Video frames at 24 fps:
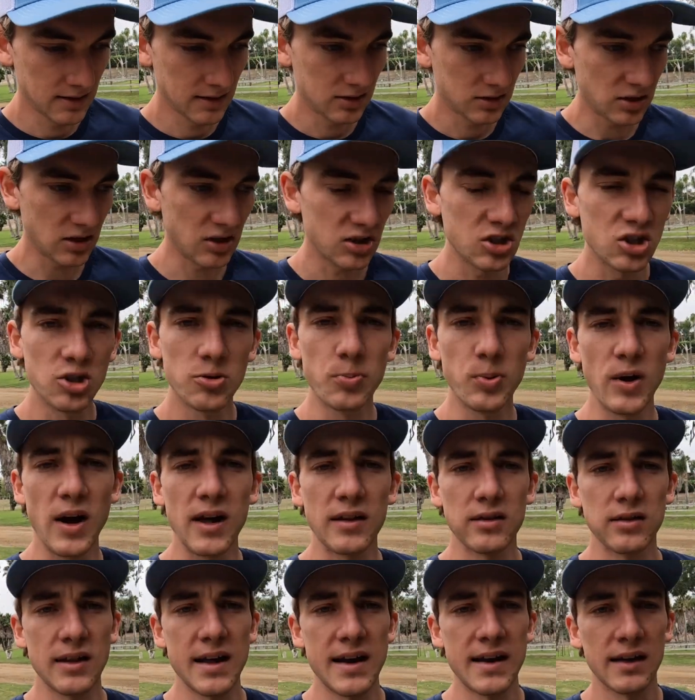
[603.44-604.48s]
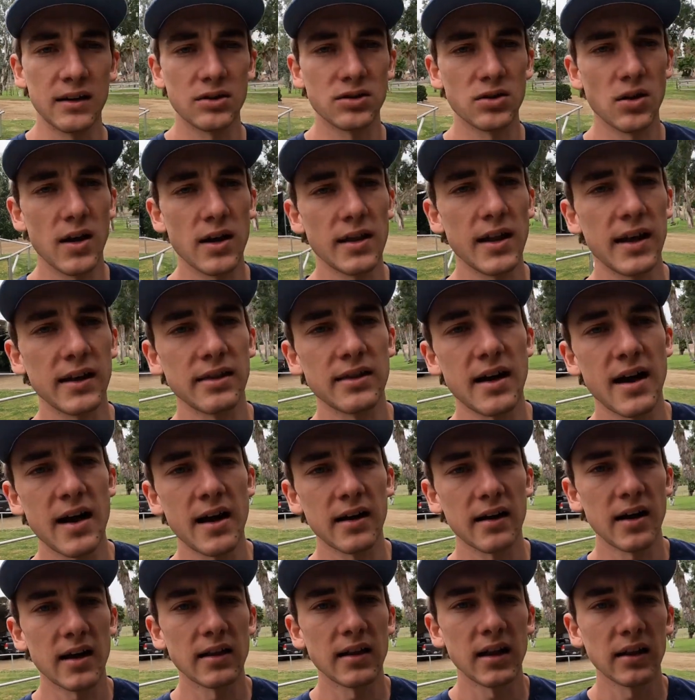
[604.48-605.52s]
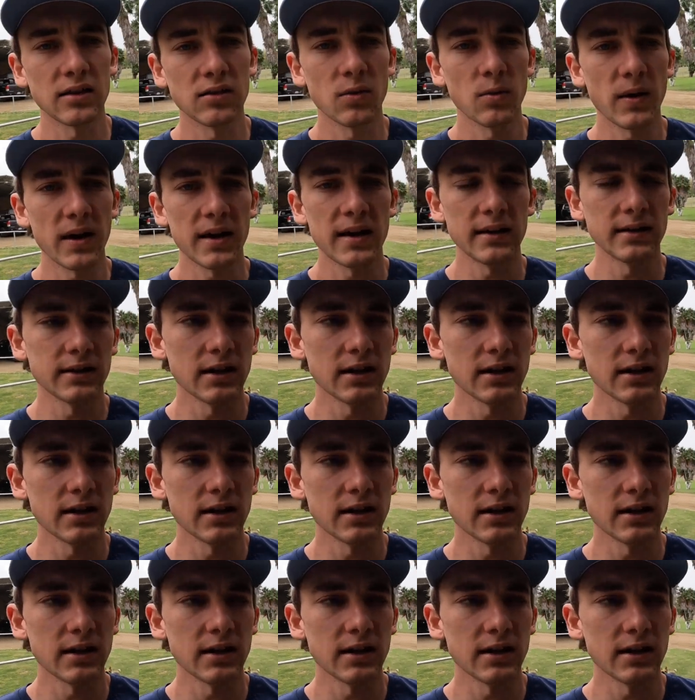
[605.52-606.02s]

just super athletic. So I like that. I like the way he